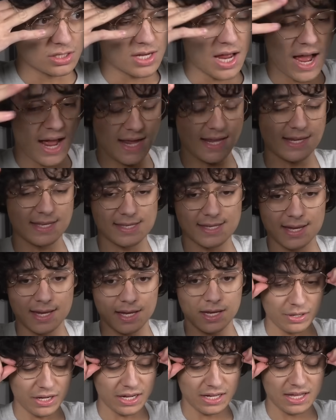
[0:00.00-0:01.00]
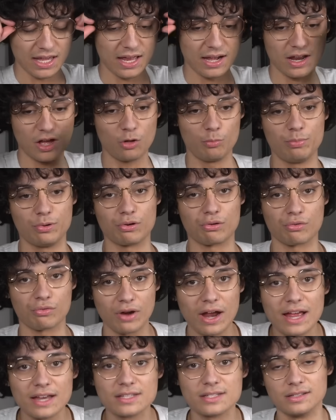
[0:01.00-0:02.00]
tight, but I can't help but
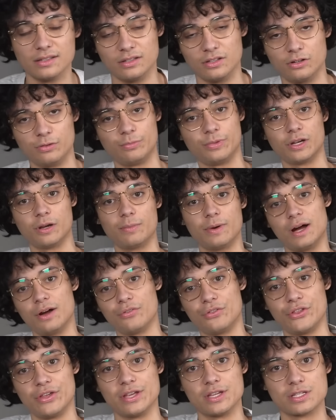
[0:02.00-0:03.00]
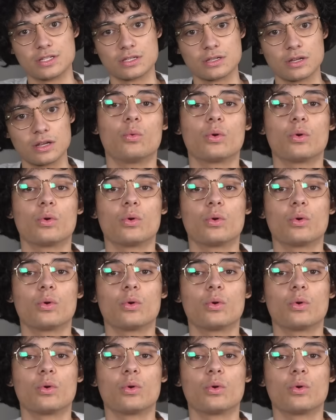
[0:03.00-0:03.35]
rant a little bit about this.